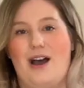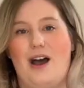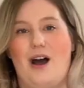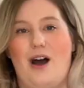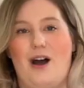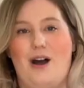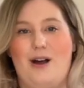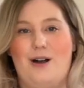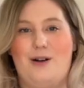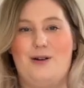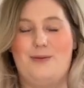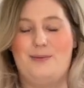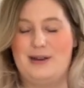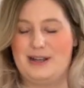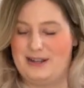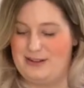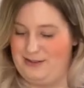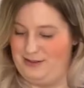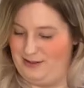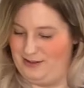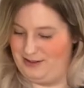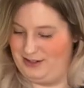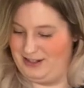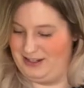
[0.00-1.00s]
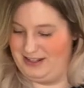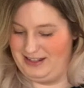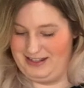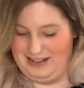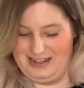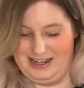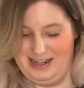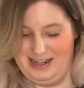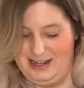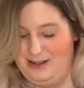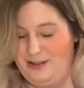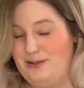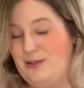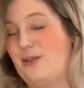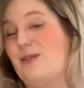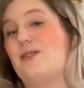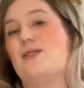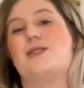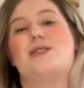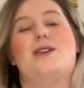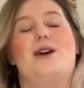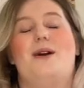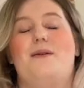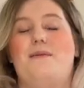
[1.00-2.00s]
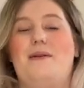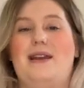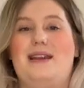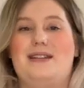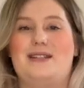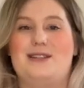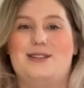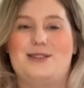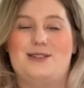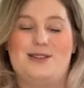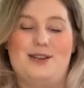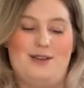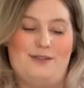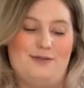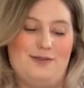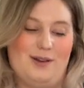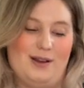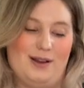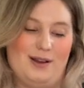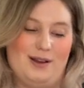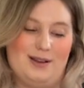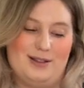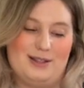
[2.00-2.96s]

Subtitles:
Oh my god, it looks amazing so far.